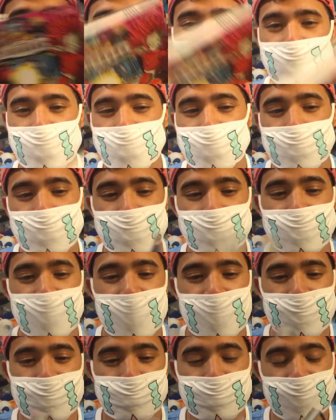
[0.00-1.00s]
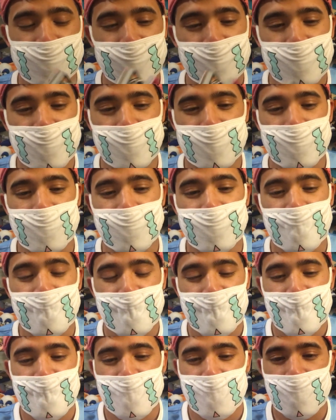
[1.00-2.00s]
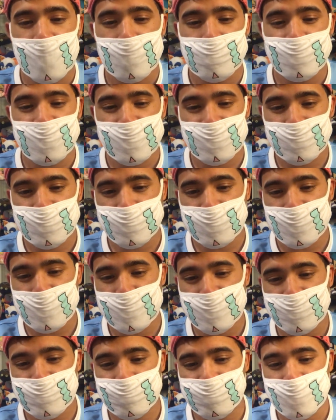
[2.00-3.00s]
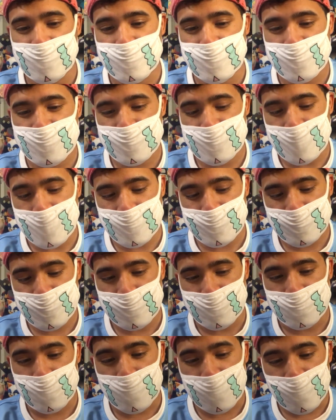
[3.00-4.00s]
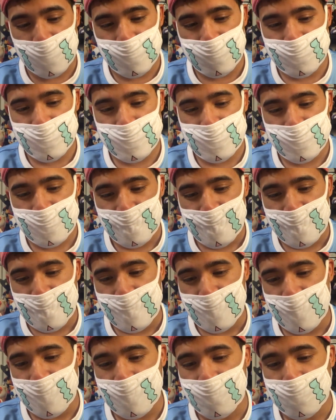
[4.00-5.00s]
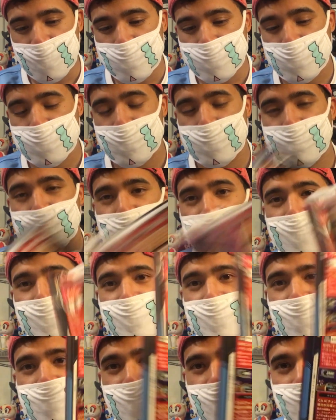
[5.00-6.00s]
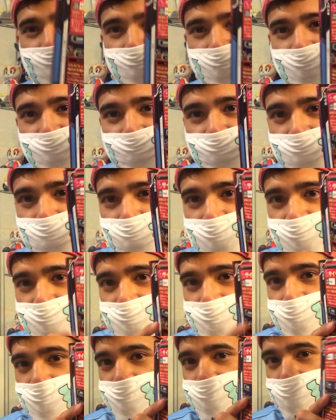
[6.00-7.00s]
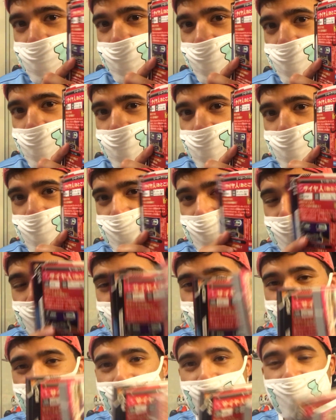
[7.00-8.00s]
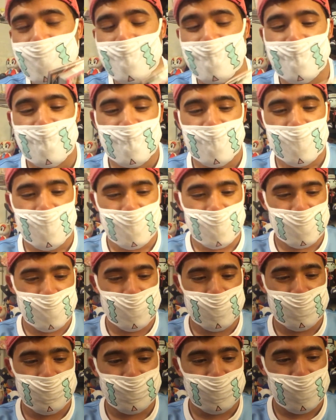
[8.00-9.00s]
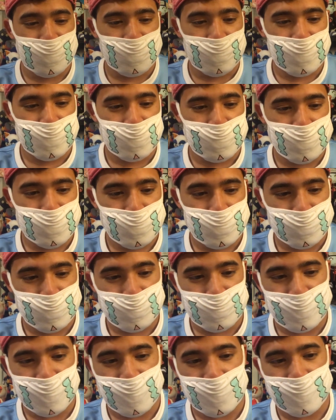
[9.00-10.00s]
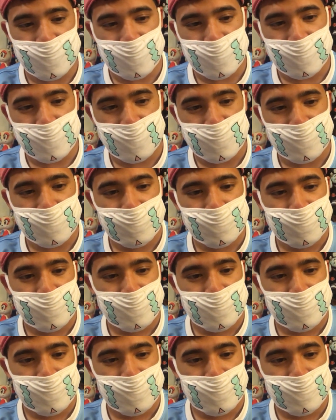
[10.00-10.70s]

it just shows you how to play and um, gives you the different stats on cards and also a breakdown on the different races. So you could do Saiyan, um, you could also be, uh,